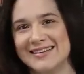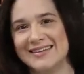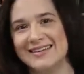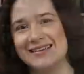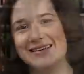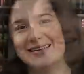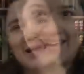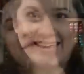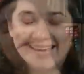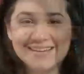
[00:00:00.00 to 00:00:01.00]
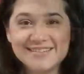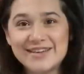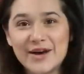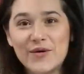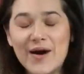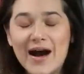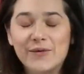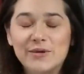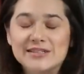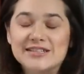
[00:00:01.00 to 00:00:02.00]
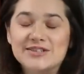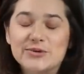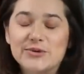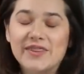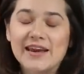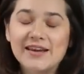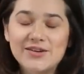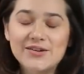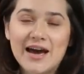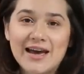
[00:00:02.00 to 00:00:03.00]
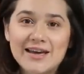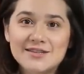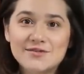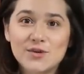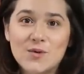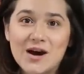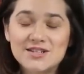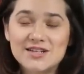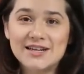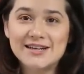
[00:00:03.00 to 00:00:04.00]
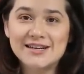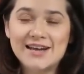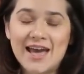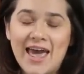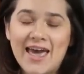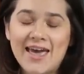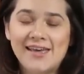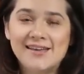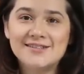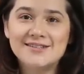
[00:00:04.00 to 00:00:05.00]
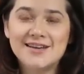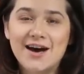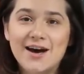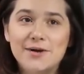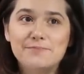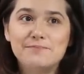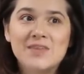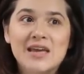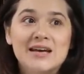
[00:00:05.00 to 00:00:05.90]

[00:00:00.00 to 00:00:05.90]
Okay. So I want to thank you guys for watching, and um,